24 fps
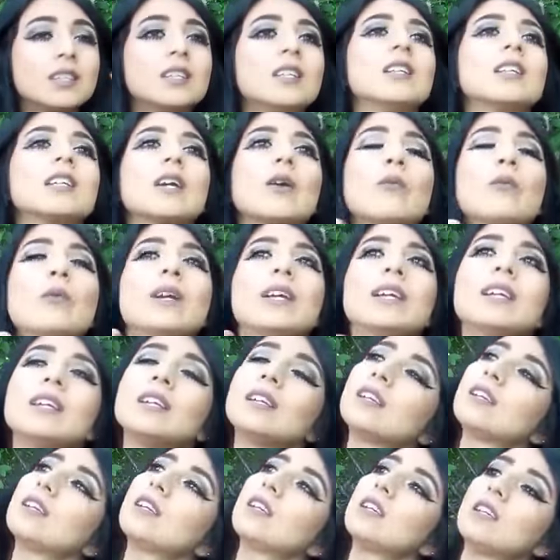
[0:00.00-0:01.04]
can
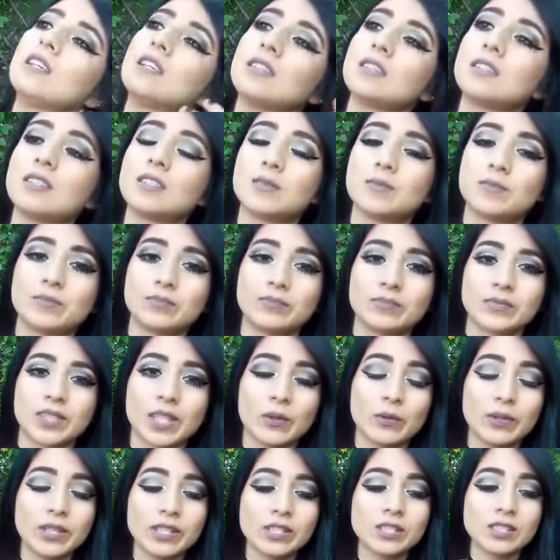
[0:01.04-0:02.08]

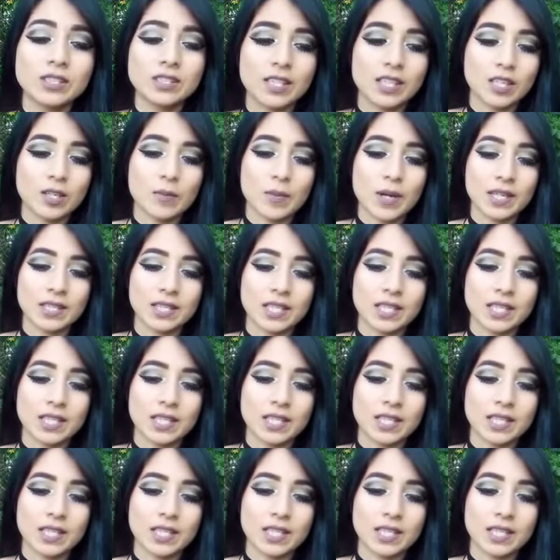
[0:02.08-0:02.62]
we just think about